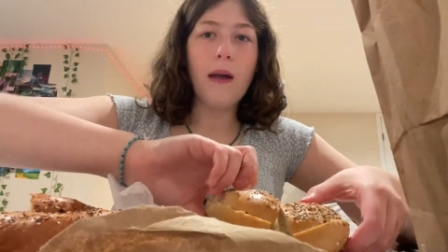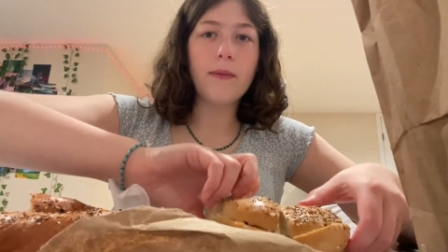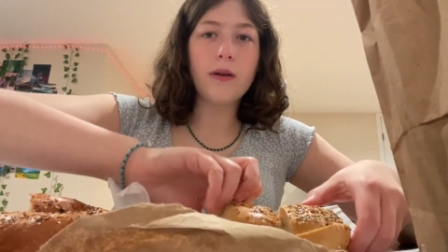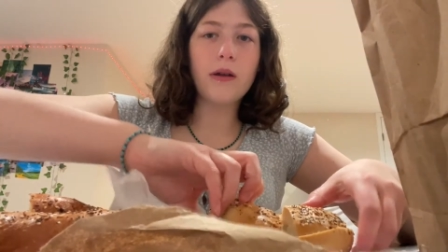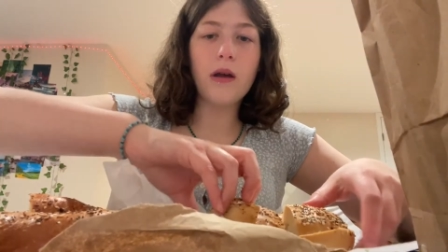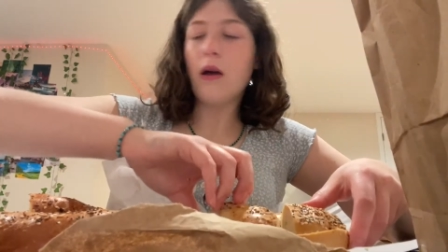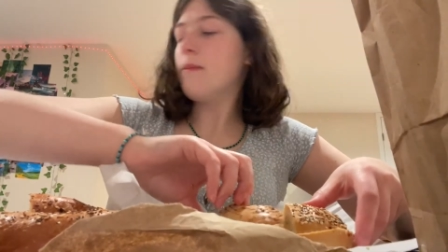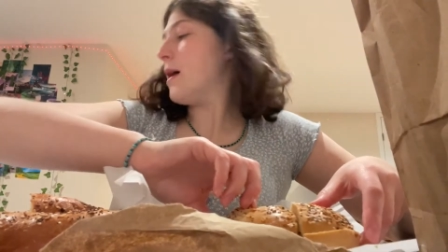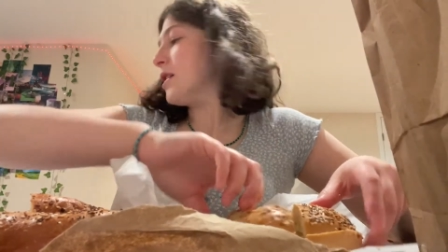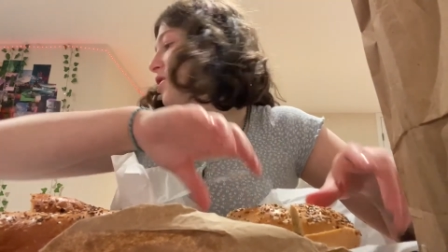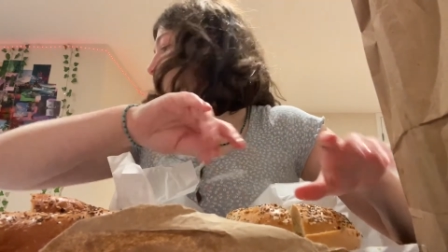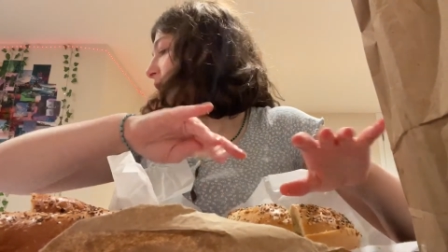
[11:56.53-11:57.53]
gonna
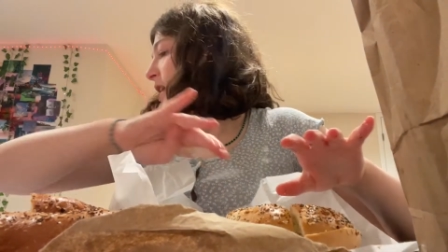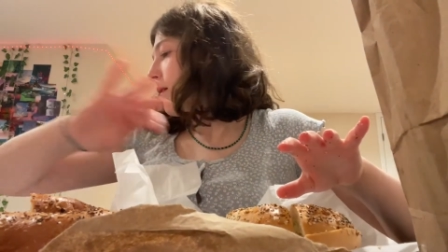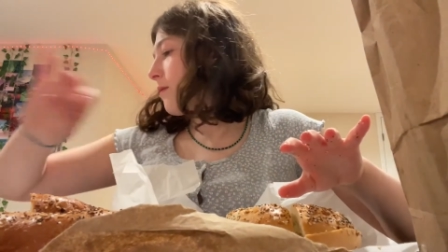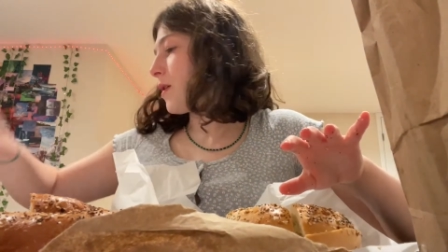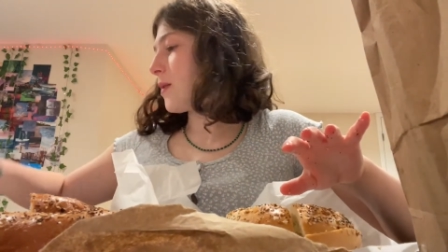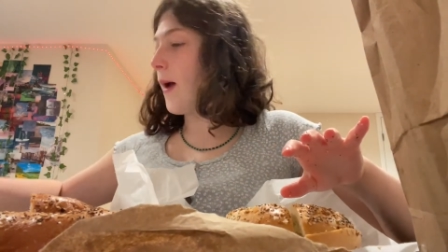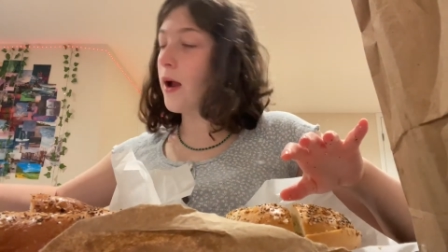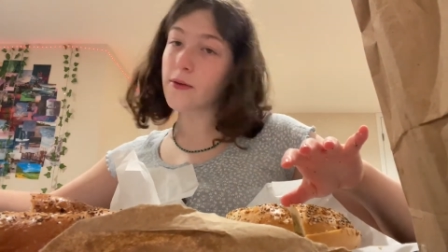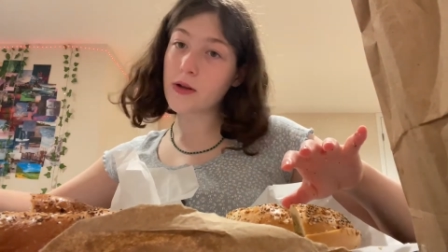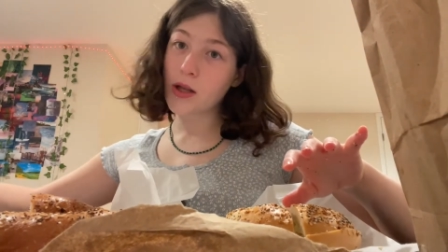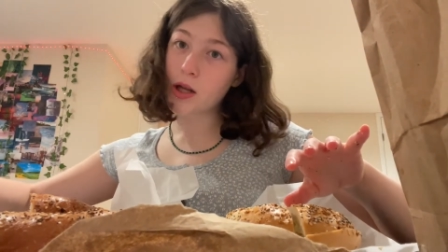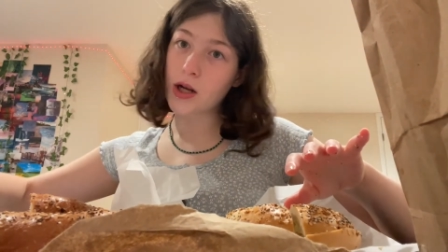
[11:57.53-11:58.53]
measure it with my
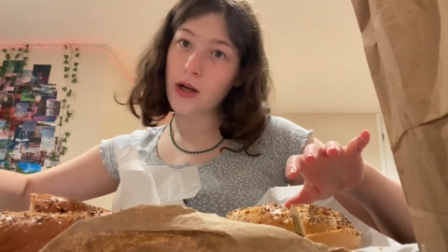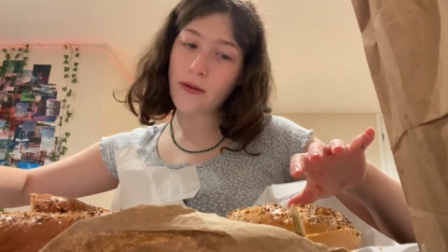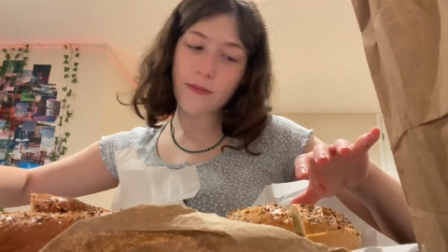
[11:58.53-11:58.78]
ruler.